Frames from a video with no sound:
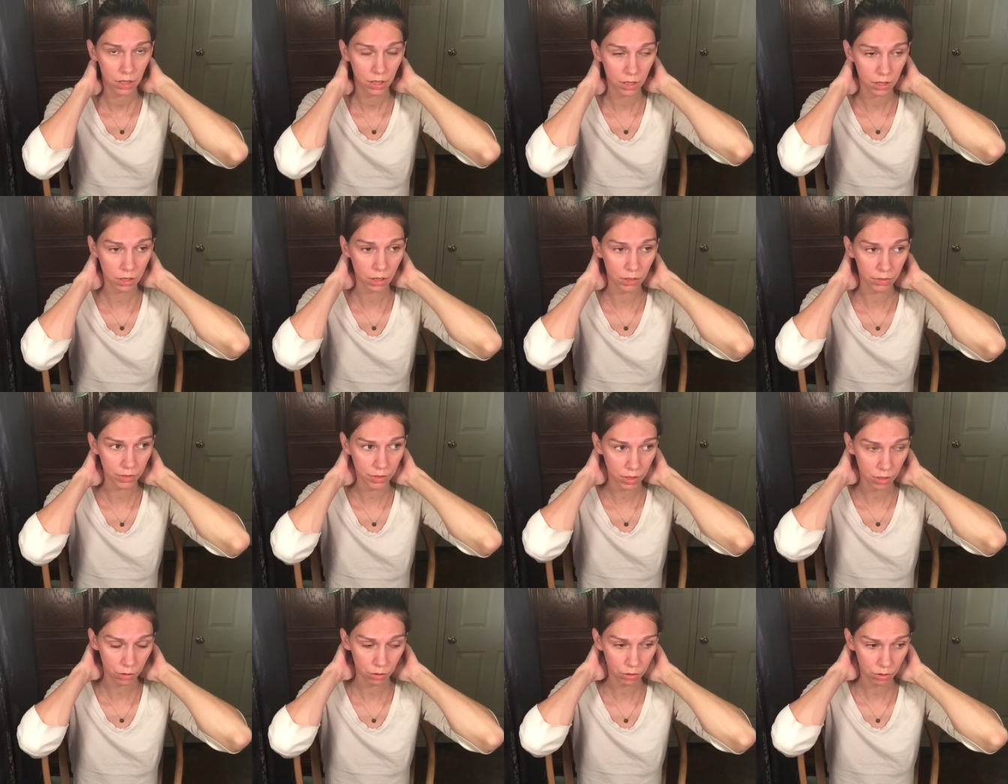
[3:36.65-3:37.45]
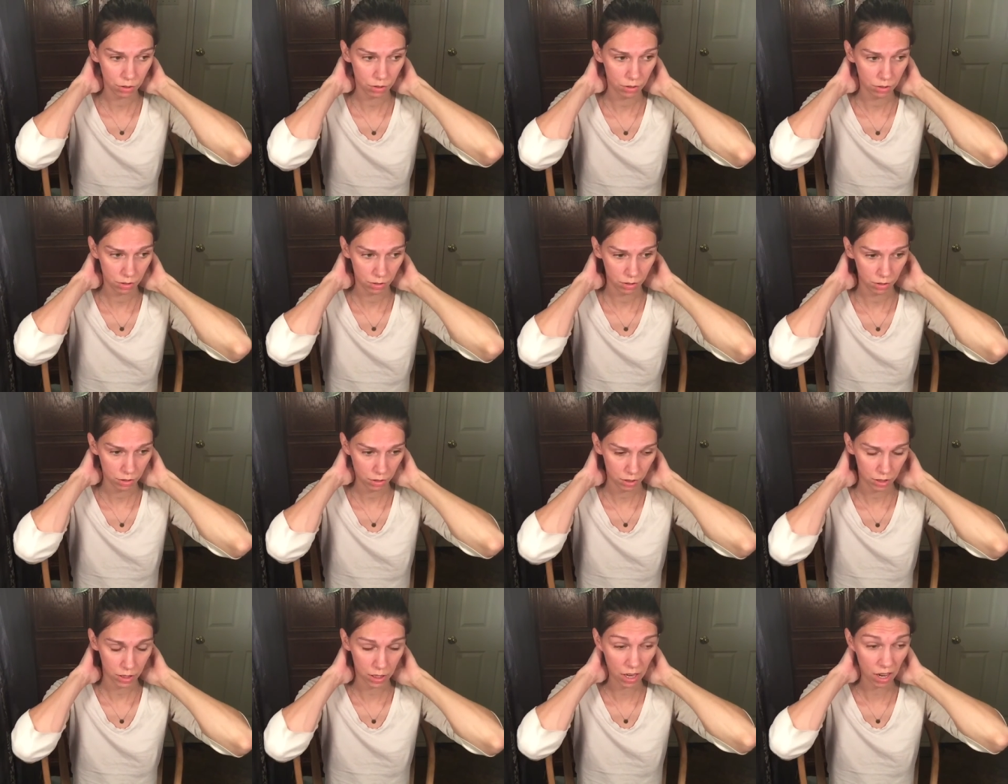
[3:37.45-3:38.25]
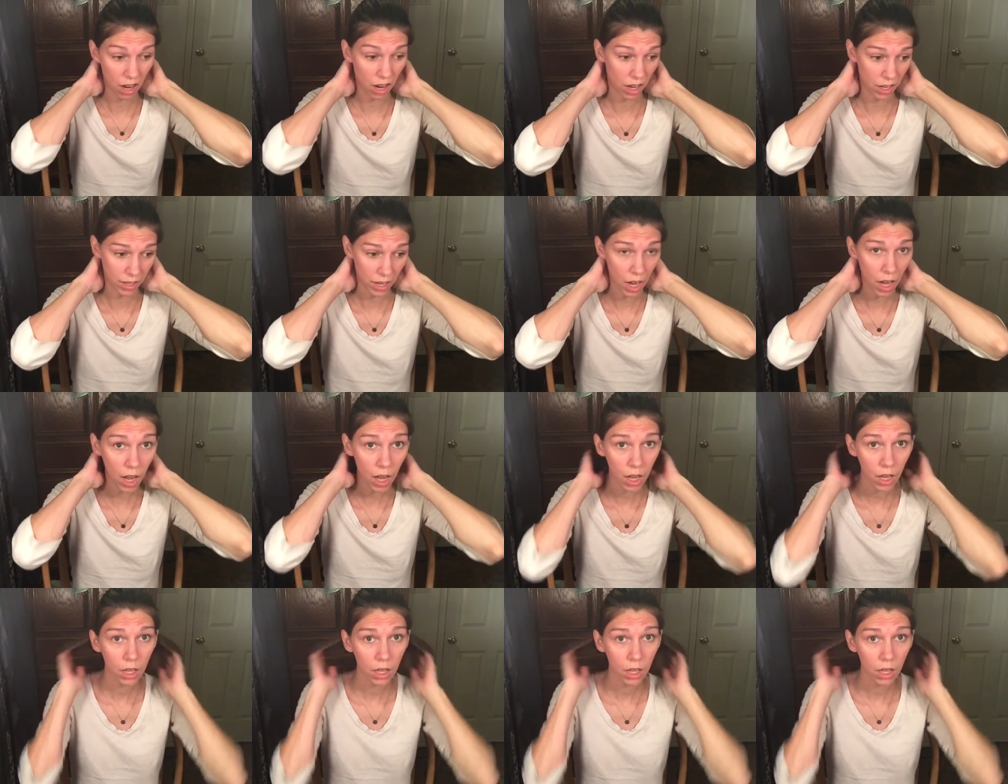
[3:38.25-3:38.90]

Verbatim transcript: the Gulf Coast, Hanna.